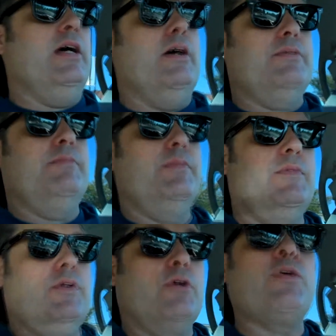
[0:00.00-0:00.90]
uh,
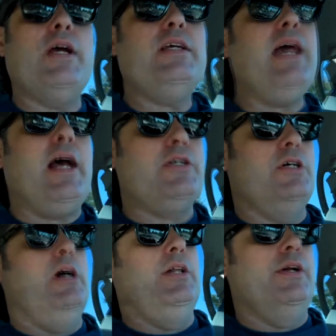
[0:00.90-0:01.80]
a great
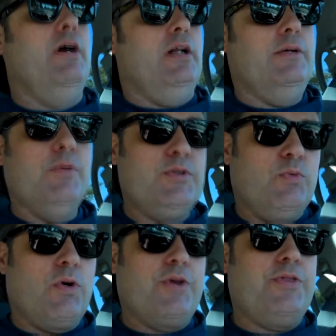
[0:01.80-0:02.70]
catch, all in all. It was
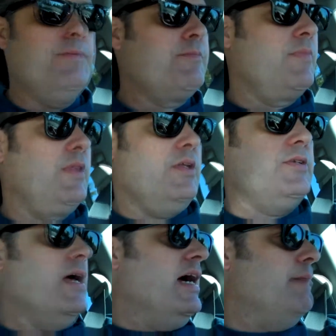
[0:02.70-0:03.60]
worth the
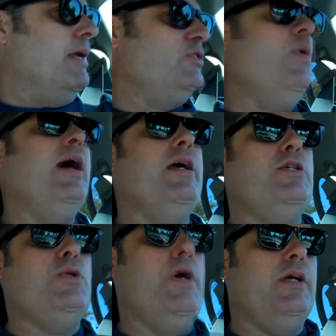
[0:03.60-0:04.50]
time. That's why I
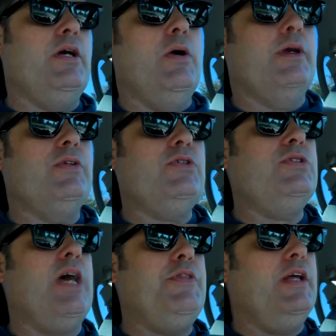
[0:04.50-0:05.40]
enjoy going. It's
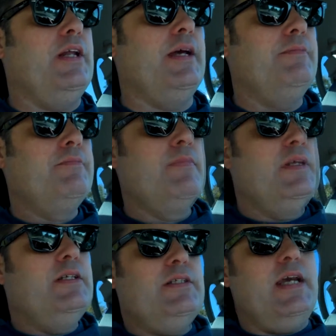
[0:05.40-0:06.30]
just nothing like
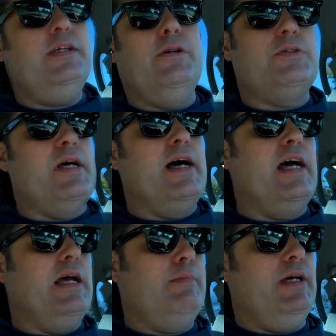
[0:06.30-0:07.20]
taking your
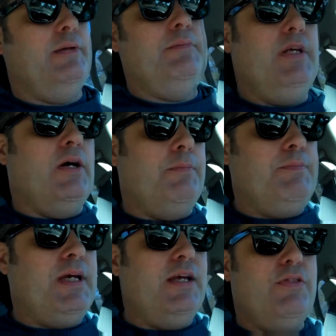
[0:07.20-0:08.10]
time and, you know,
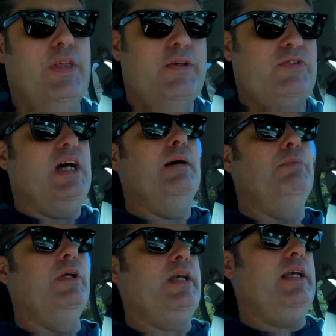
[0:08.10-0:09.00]
picking things up,
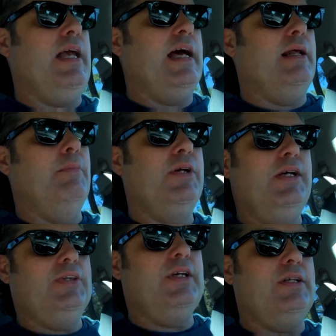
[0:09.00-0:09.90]
looking at them,
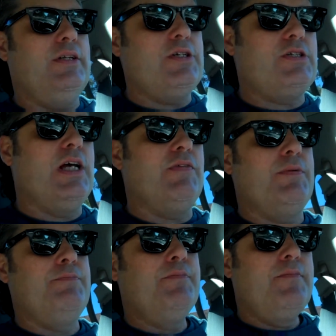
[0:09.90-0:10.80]
looking at the condition of
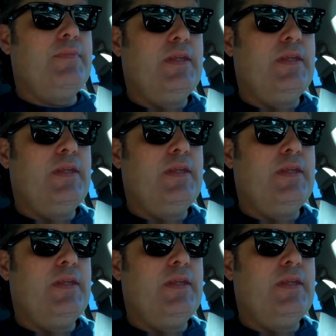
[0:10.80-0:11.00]
them,